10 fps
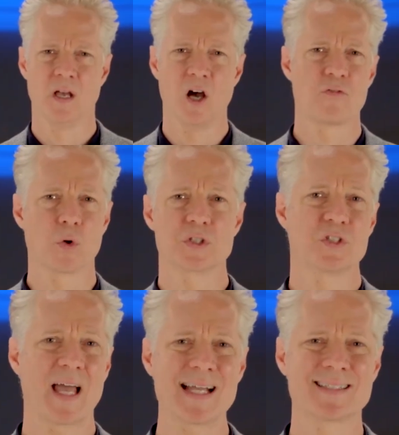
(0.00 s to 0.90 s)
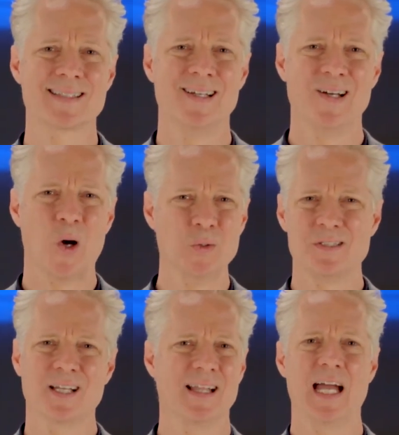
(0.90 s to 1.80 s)
Of course, stats only
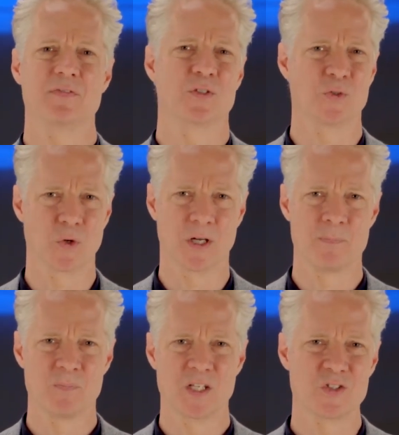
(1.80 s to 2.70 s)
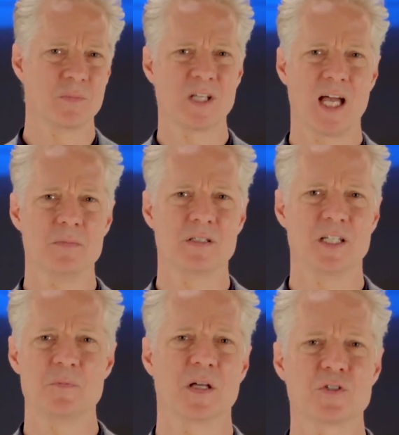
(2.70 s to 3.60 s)
tell half the story. Sometimes
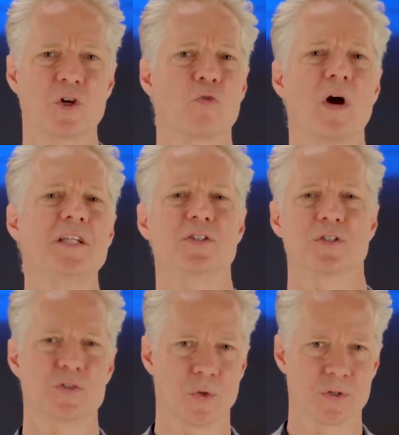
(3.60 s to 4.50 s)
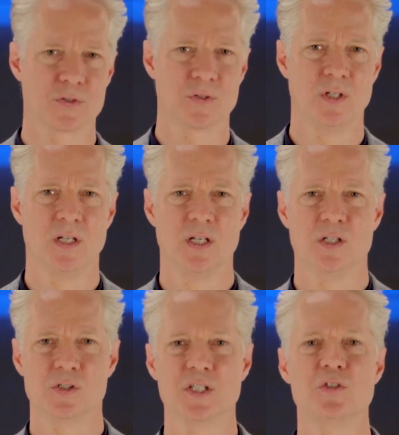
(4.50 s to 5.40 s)
it's best to go right to the source.
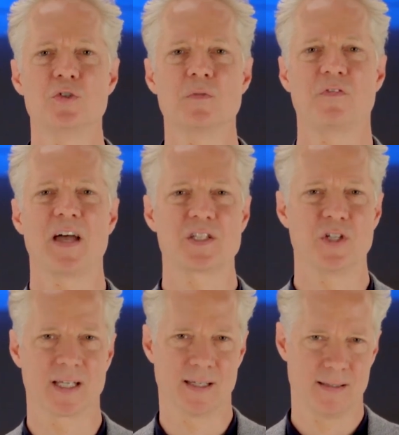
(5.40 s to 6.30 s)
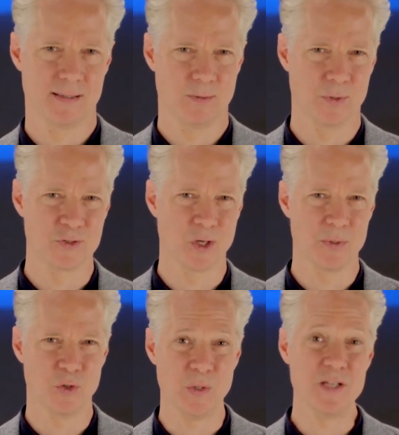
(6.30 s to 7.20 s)
So let's do some fact-checking with someone
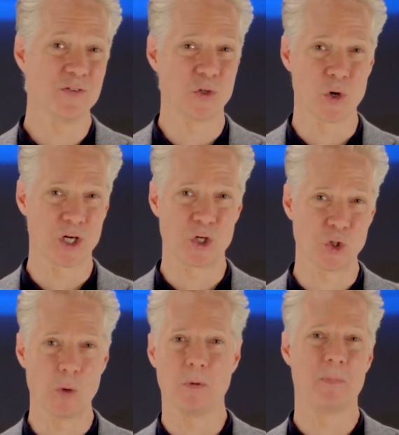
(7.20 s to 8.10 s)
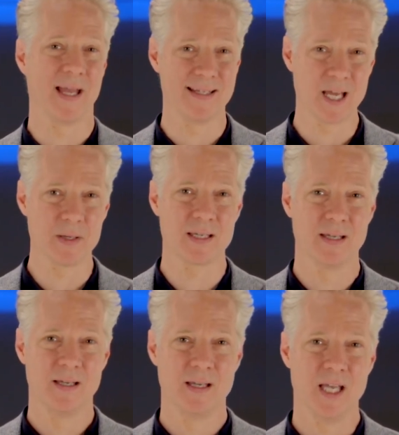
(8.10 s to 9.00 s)
who, even during a global pandemic,
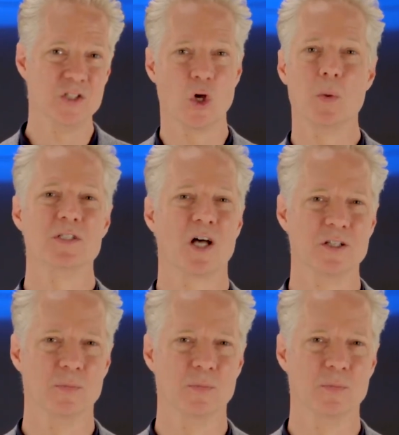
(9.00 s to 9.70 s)
is always on the